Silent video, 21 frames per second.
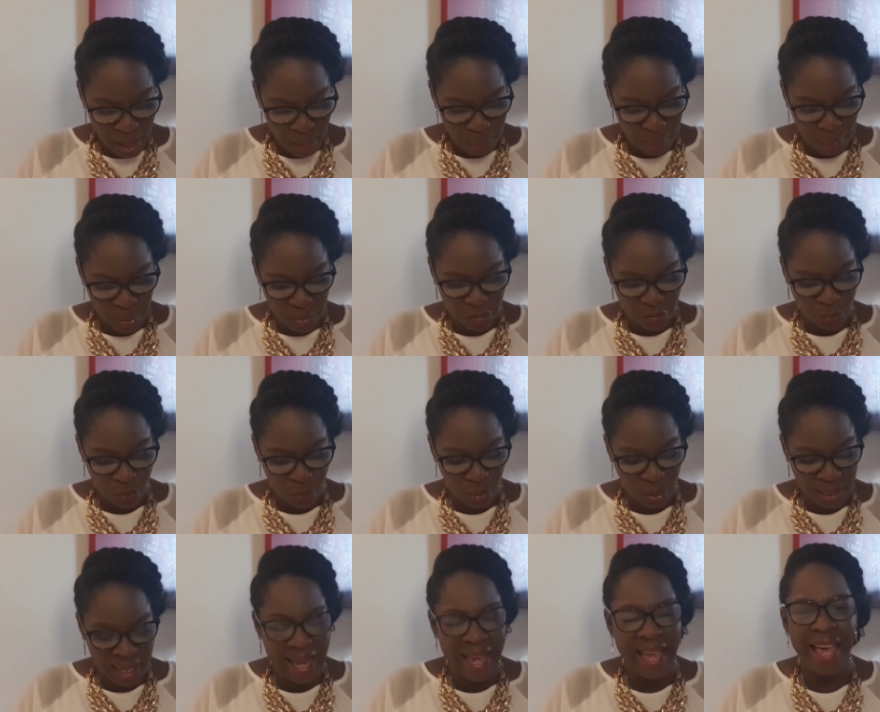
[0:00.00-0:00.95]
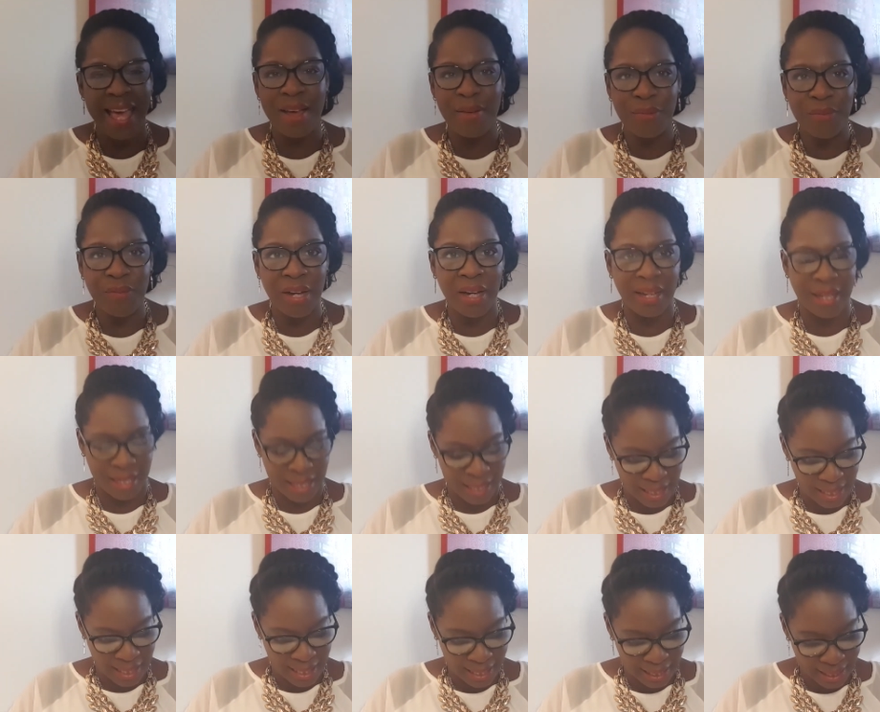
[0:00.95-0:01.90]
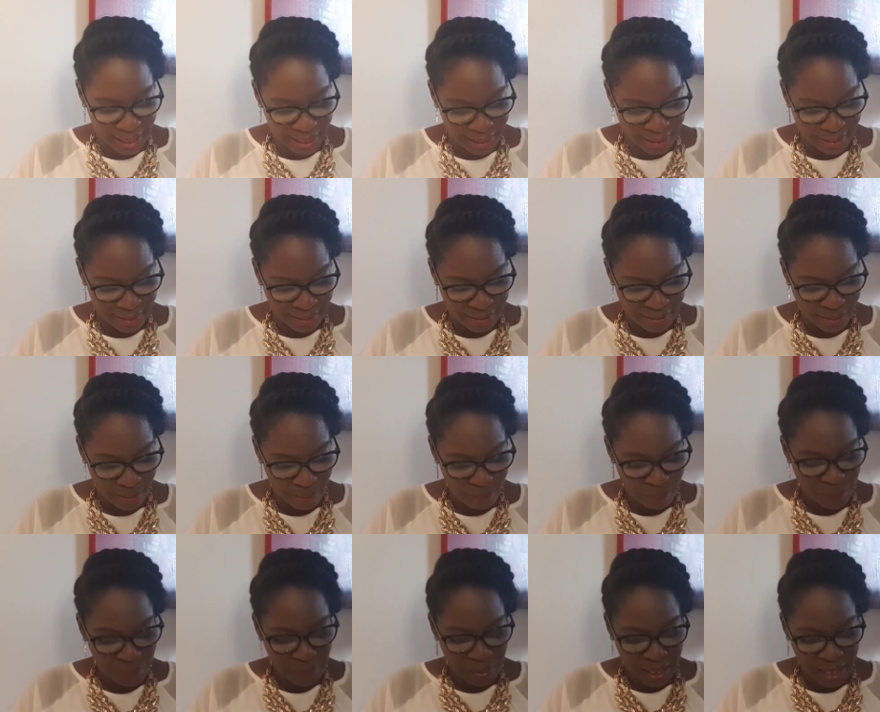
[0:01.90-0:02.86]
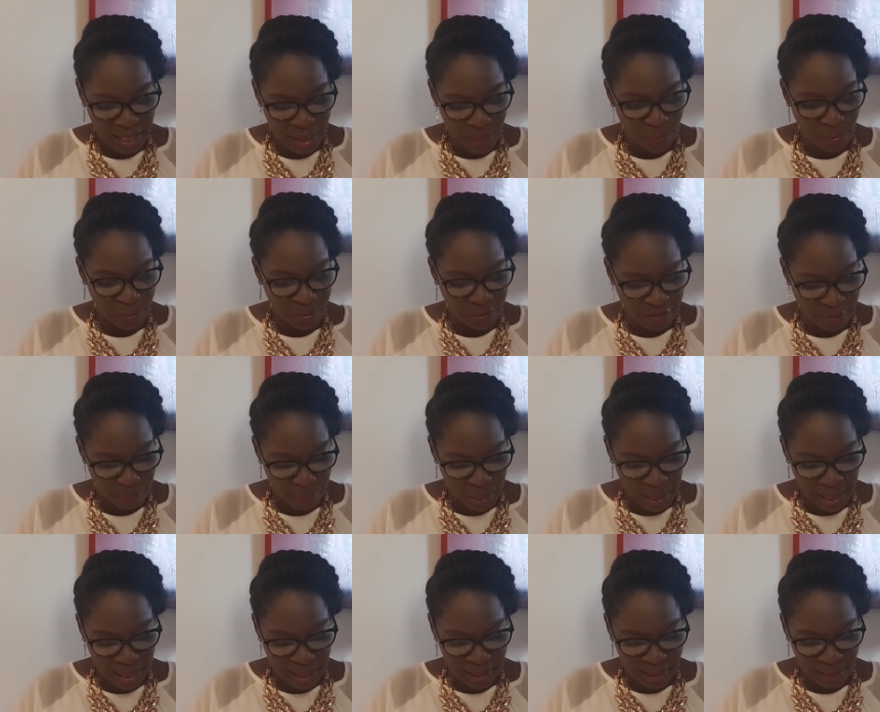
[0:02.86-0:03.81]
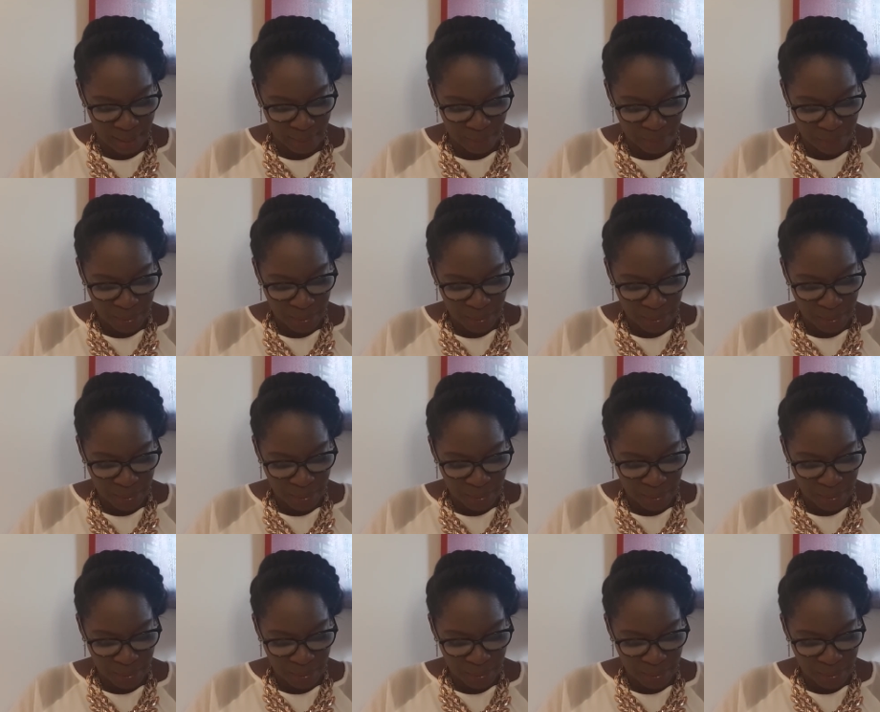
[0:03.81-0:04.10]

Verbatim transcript: but whatever He hears, He will speak,